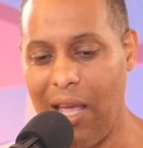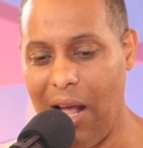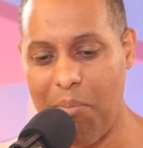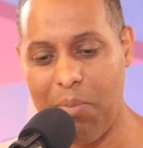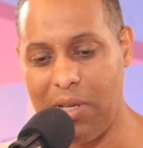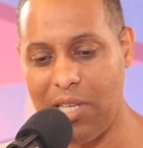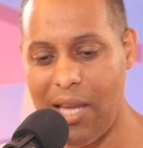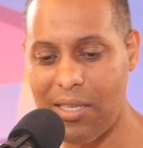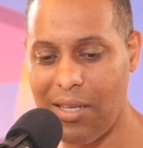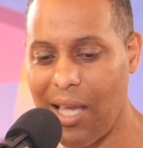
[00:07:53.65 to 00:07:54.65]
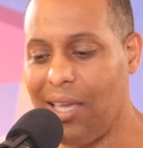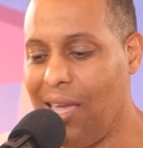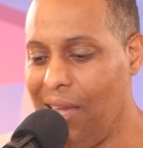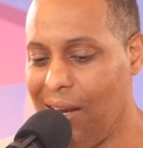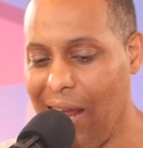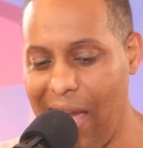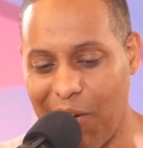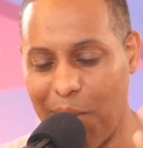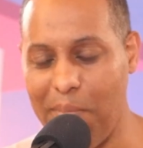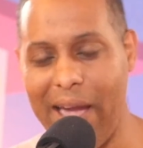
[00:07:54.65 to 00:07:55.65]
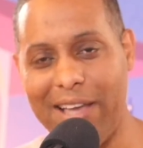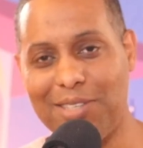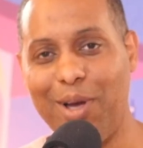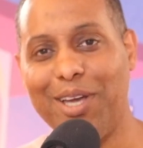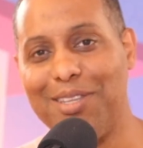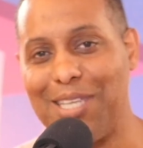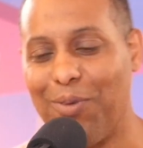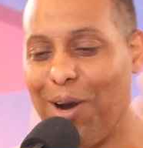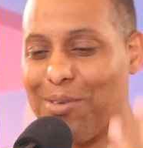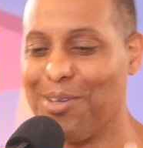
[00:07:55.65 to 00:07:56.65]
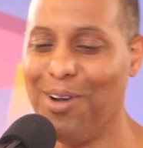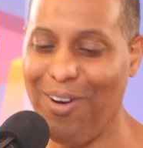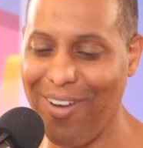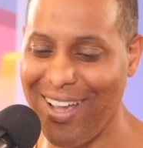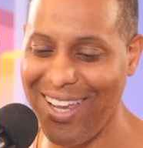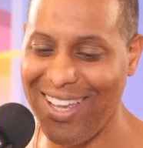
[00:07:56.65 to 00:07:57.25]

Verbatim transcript: And I remember chasing that kid, and I had on a mask, so I couldn't see where I was going.